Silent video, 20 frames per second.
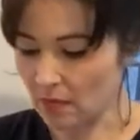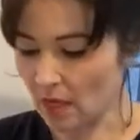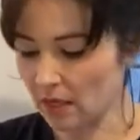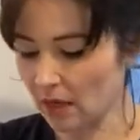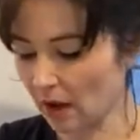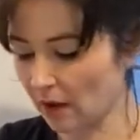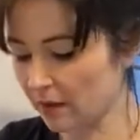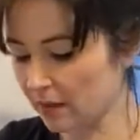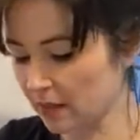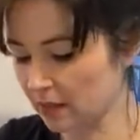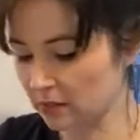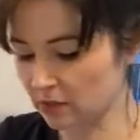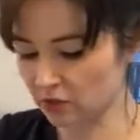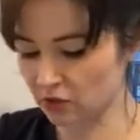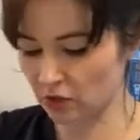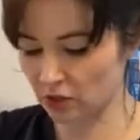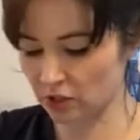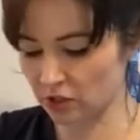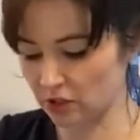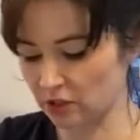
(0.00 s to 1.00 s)
Now in the
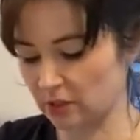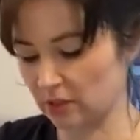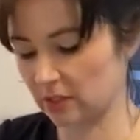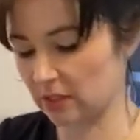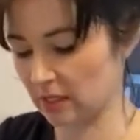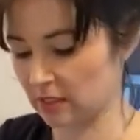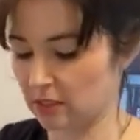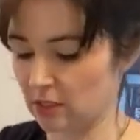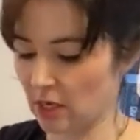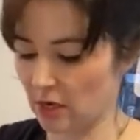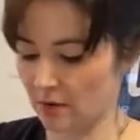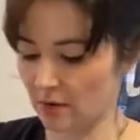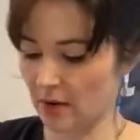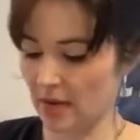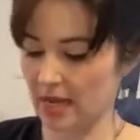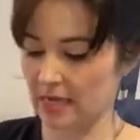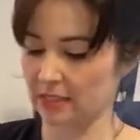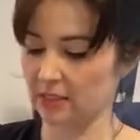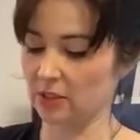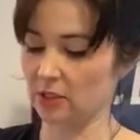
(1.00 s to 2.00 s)
instructions it says go
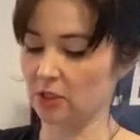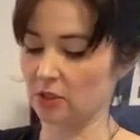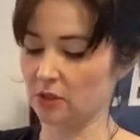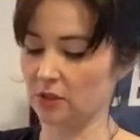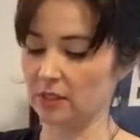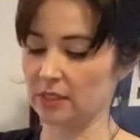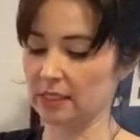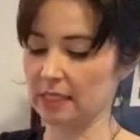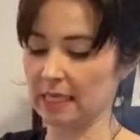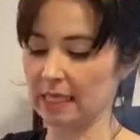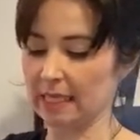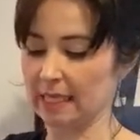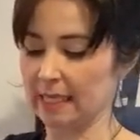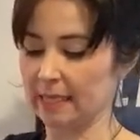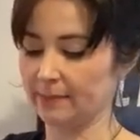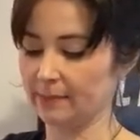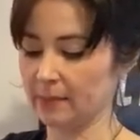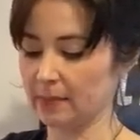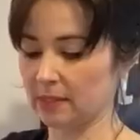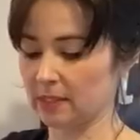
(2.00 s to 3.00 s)
ahead and do your
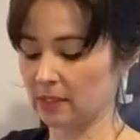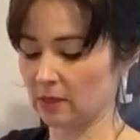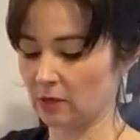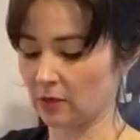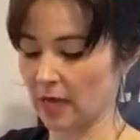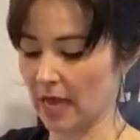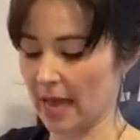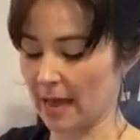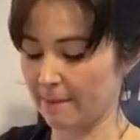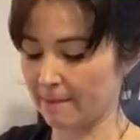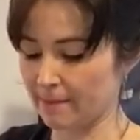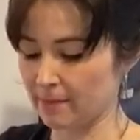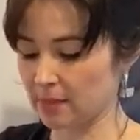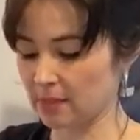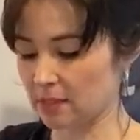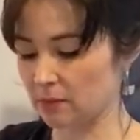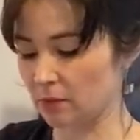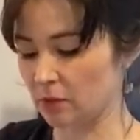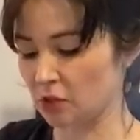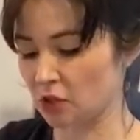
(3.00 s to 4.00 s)
seams, your
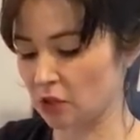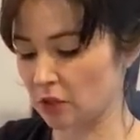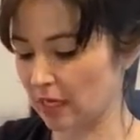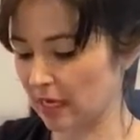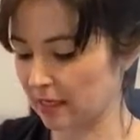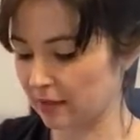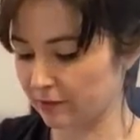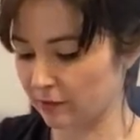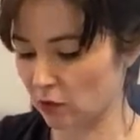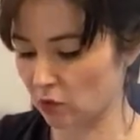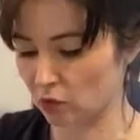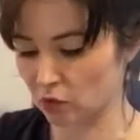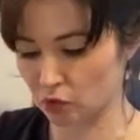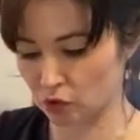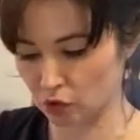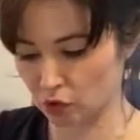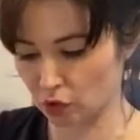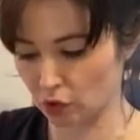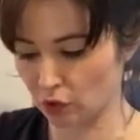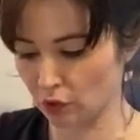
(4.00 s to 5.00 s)
hems, which you can of
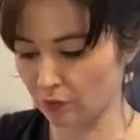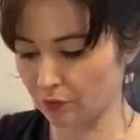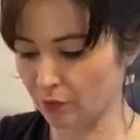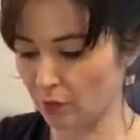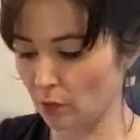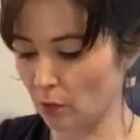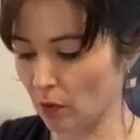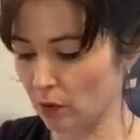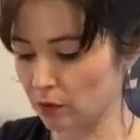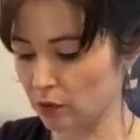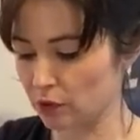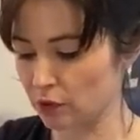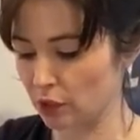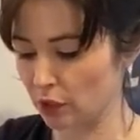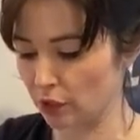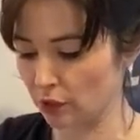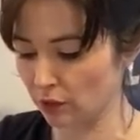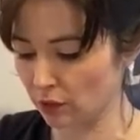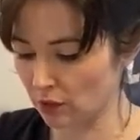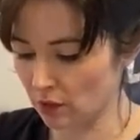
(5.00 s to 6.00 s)
course do if you want
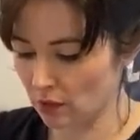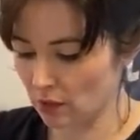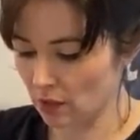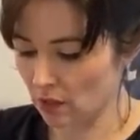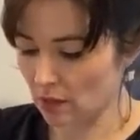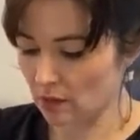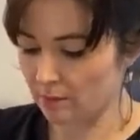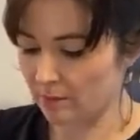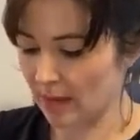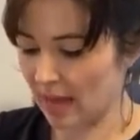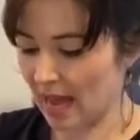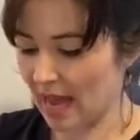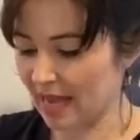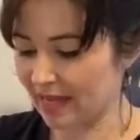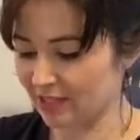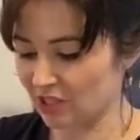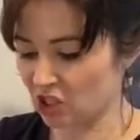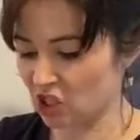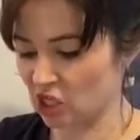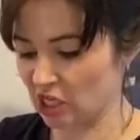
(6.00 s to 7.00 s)
to, but
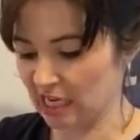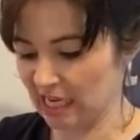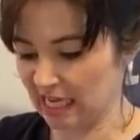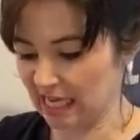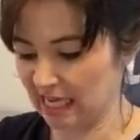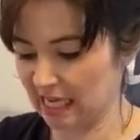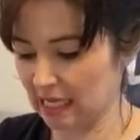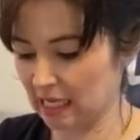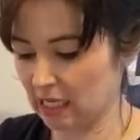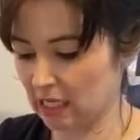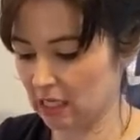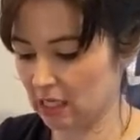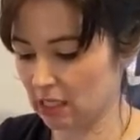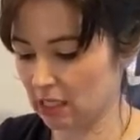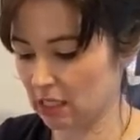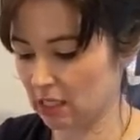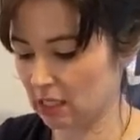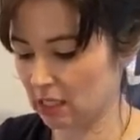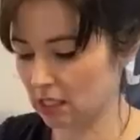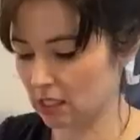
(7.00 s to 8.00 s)
actually
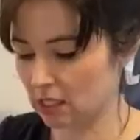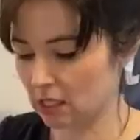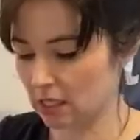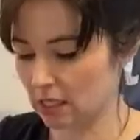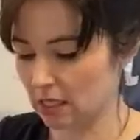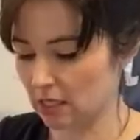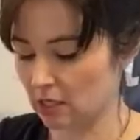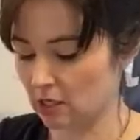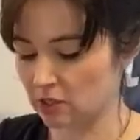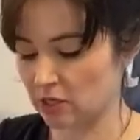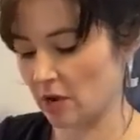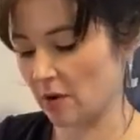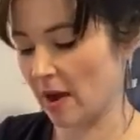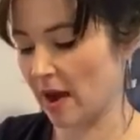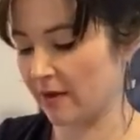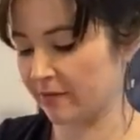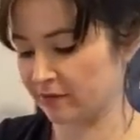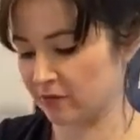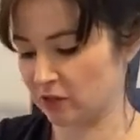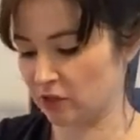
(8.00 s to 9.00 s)
you don't
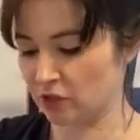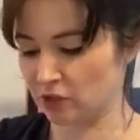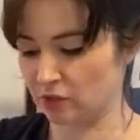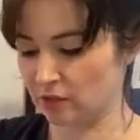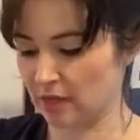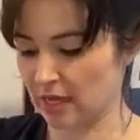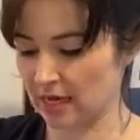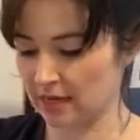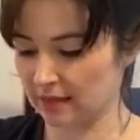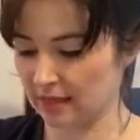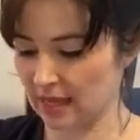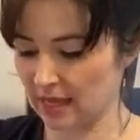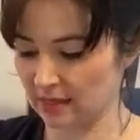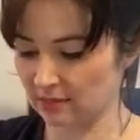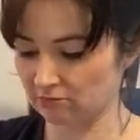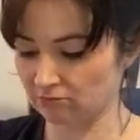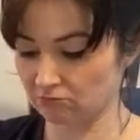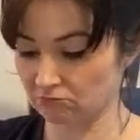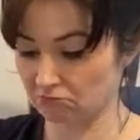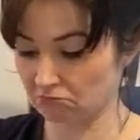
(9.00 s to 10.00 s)
have to do that then.
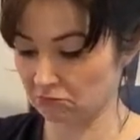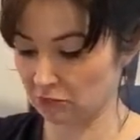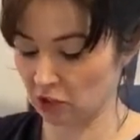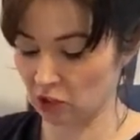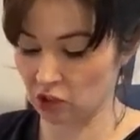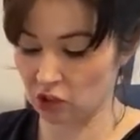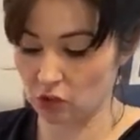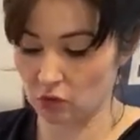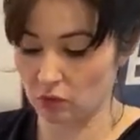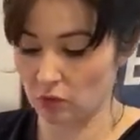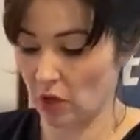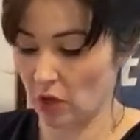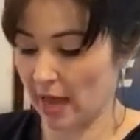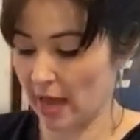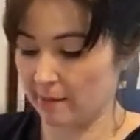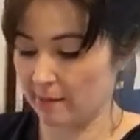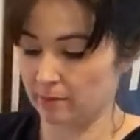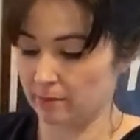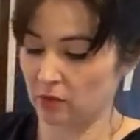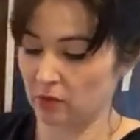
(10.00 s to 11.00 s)
You can do your
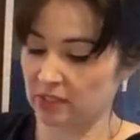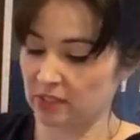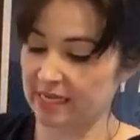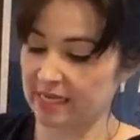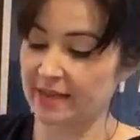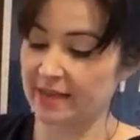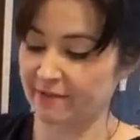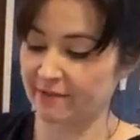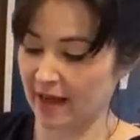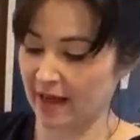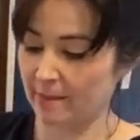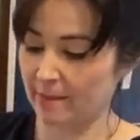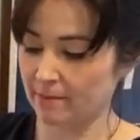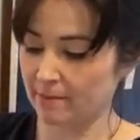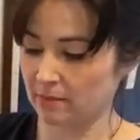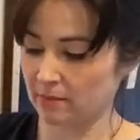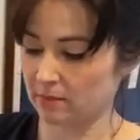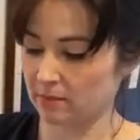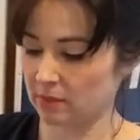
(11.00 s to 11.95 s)
hem, your sleeve hem, you